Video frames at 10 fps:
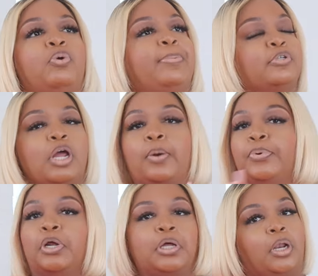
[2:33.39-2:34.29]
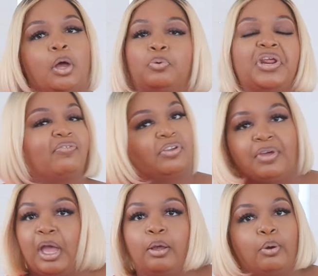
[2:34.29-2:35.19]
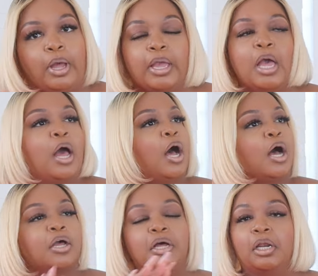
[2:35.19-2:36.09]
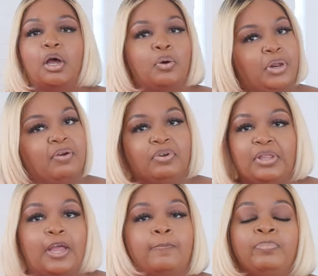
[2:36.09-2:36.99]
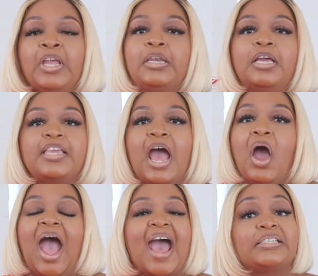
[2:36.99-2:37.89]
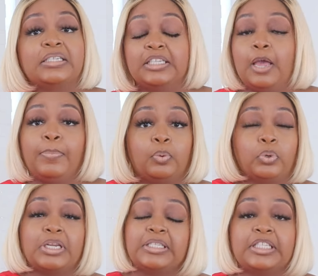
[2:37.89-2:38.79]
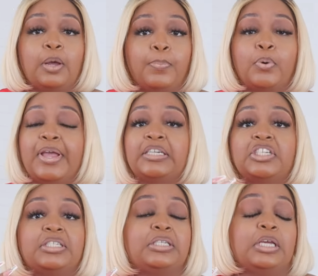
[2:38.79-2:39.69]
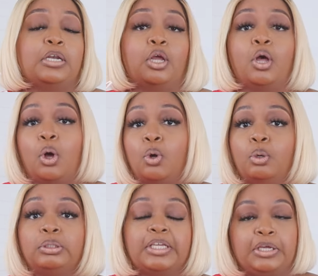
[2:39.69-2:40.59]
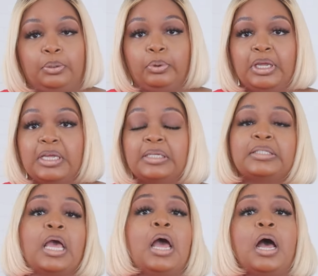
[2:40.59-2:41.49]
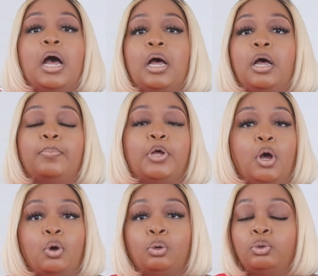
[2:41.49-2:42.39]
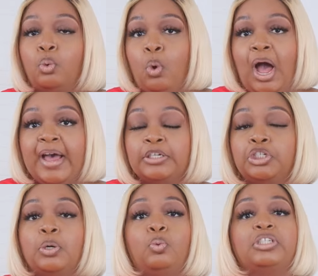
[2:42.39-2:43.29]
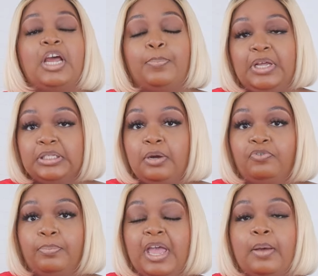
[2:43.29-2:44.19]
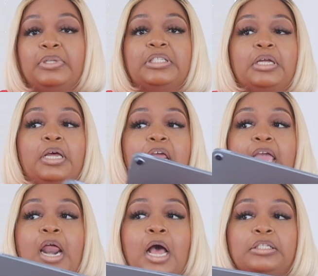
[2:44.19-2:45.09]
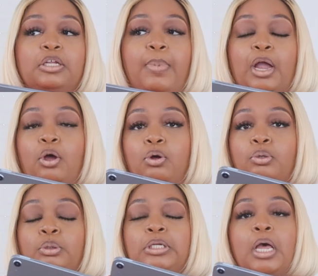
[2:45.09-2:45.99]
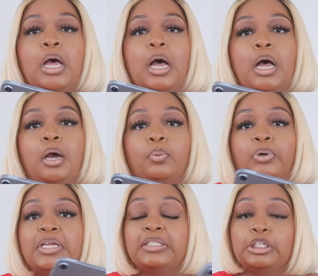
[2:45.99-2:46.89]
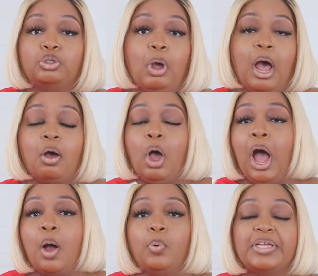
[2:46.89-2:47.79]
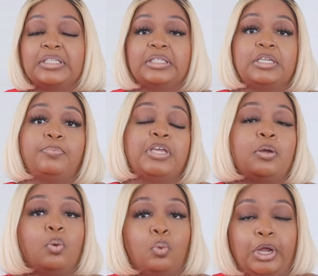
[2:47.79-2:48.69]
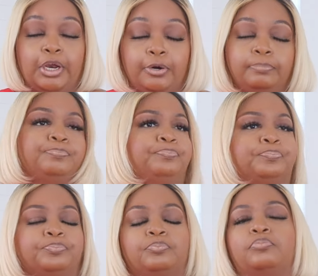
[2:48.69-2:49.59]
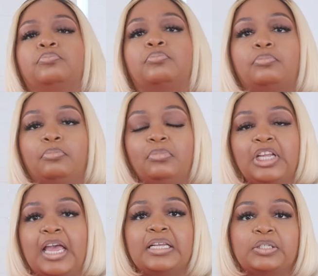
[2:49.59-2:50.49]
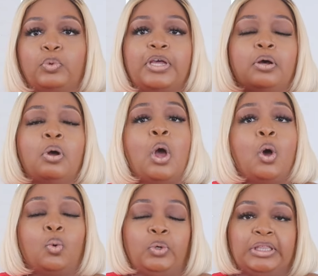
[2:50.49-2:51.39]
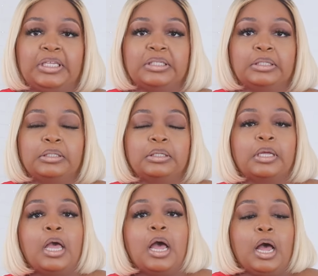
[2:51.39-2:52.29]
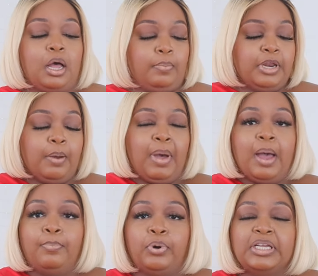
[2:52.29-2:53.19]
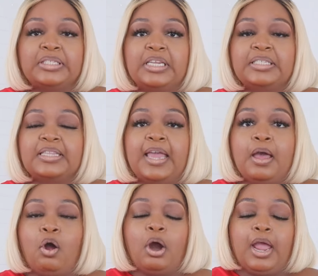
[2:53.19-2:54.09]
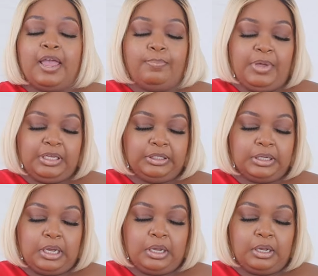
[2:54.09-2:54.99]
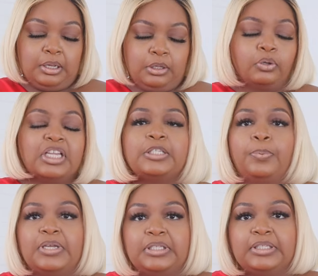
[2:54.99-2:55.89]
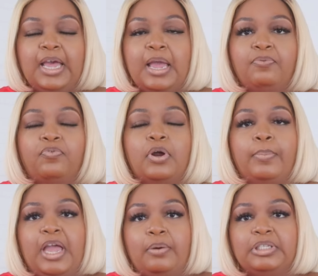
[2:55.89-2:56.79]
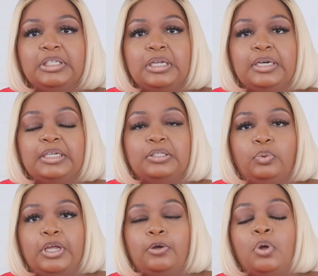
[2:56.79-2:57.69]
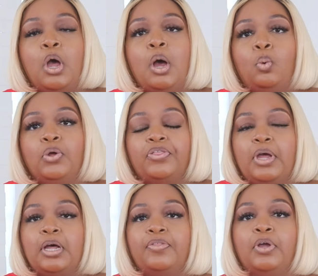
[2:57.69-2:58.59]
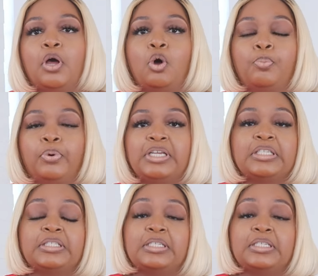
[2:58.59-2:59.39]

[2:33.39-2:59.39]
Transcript: We be trying to put a color on everything, okay? A color on everything. Now, y'all, I just kept it really simple and just did gold earrings, gold watch, which I picked up from Amazon, and also my gold rings that you all always see me wear as well with this look. Now my bracelets, they are a mix. No, these bracelets came from Amazon as well with the gold bracelets.